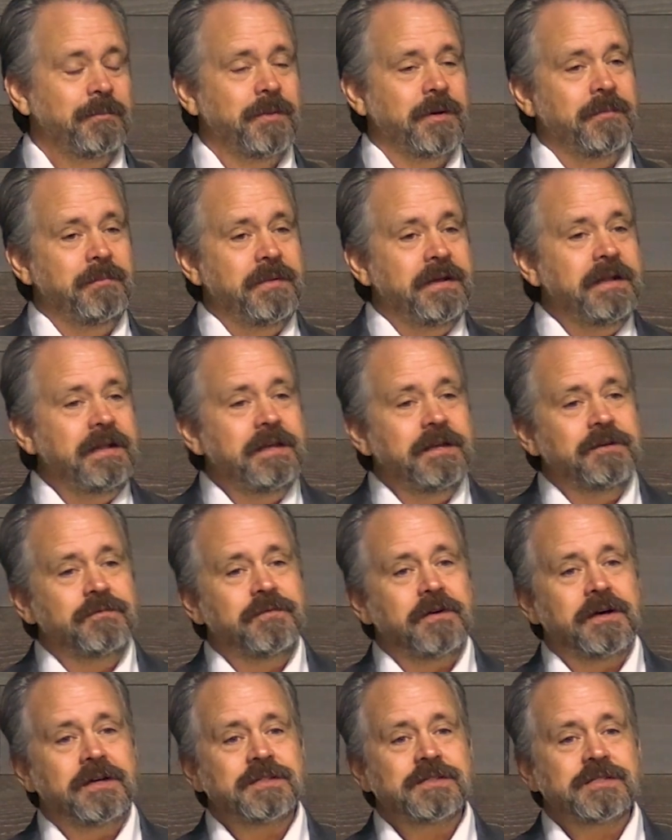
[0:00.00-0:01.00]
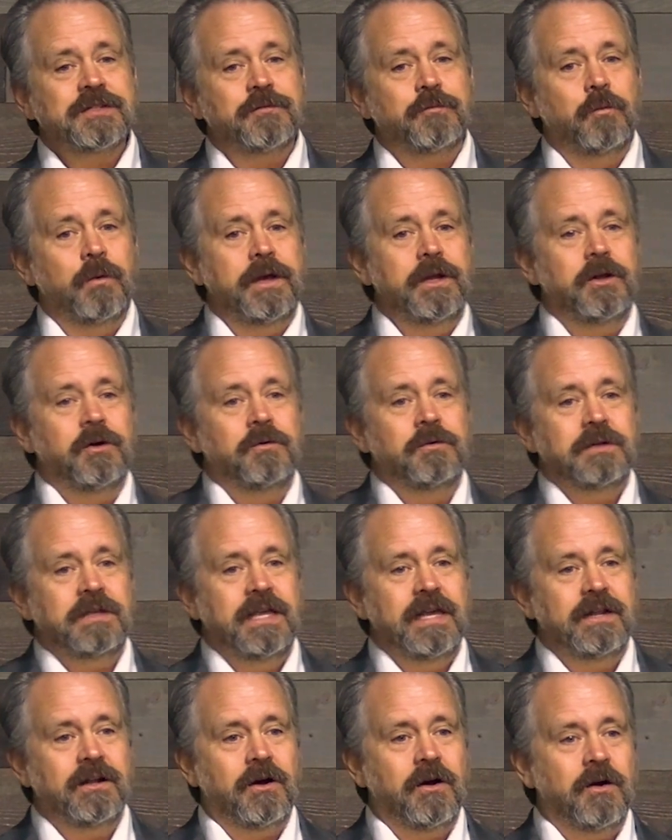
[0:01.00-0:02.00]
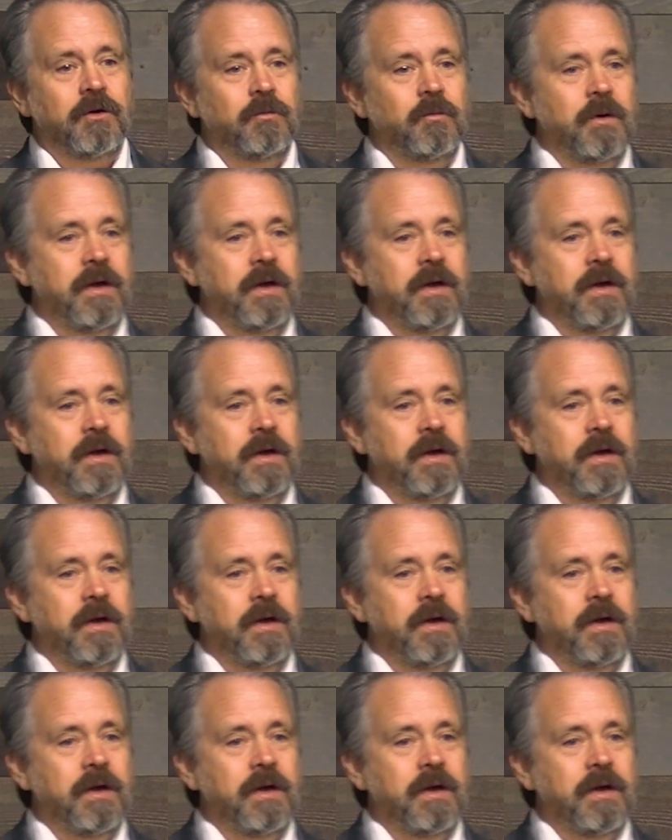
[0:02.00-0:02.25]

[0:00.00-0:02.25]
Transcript: But many of us, if we don't get our